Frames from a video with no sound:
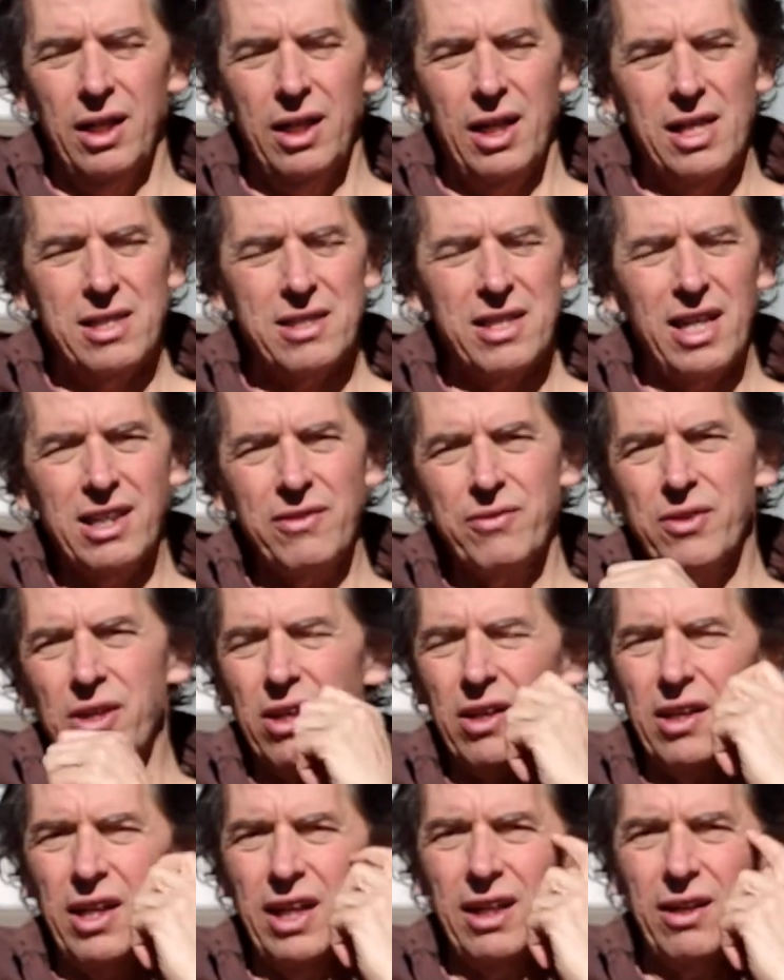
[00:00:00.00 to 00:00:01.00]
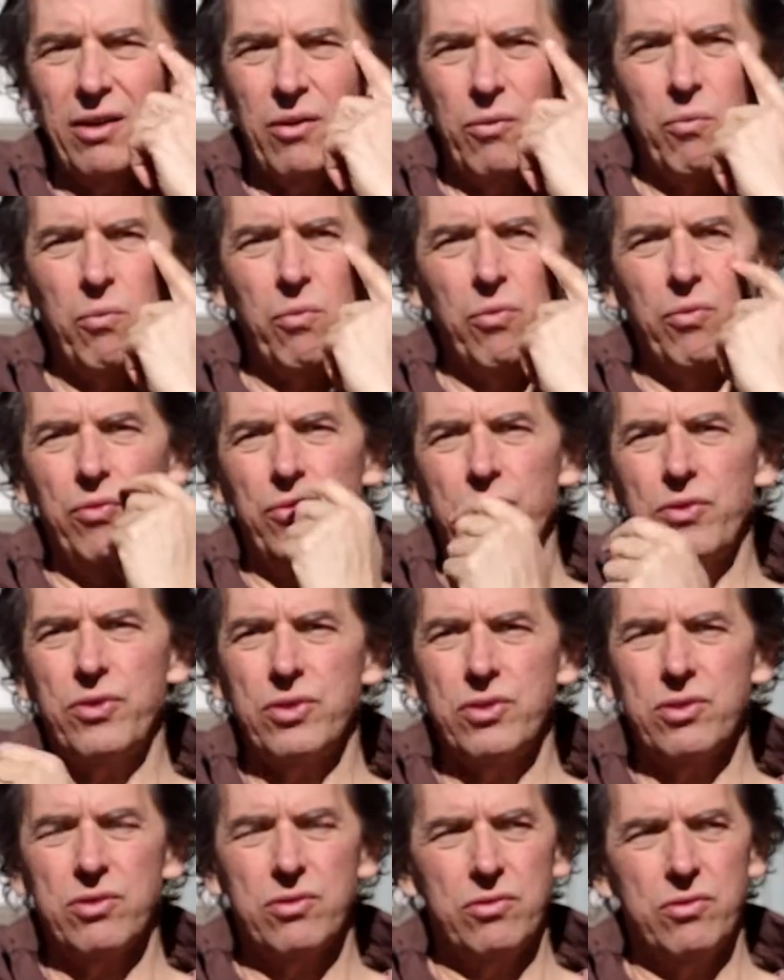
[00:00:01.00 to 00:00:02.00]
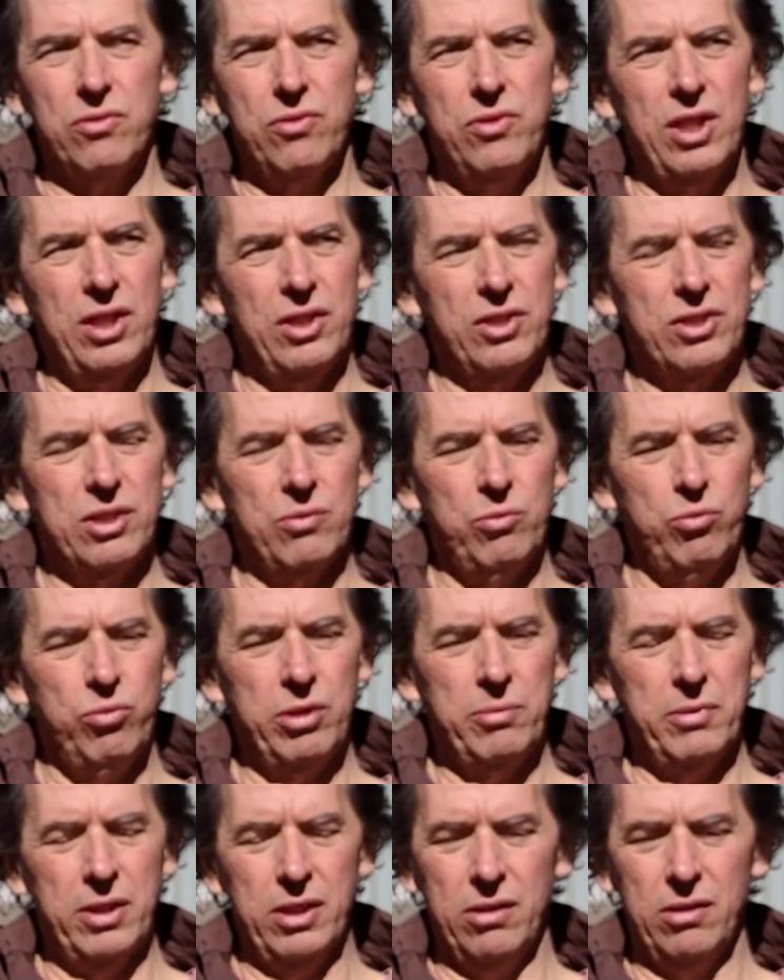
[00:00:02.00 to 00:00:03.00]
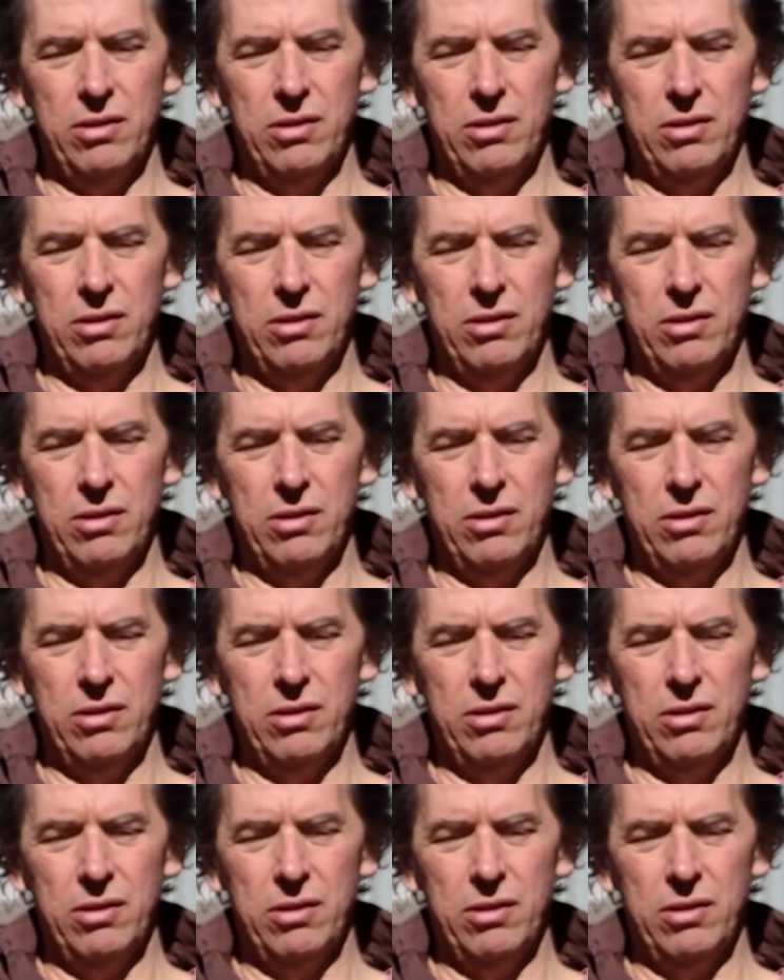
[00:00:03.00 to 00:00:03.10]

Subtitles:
It's like you've got there's some women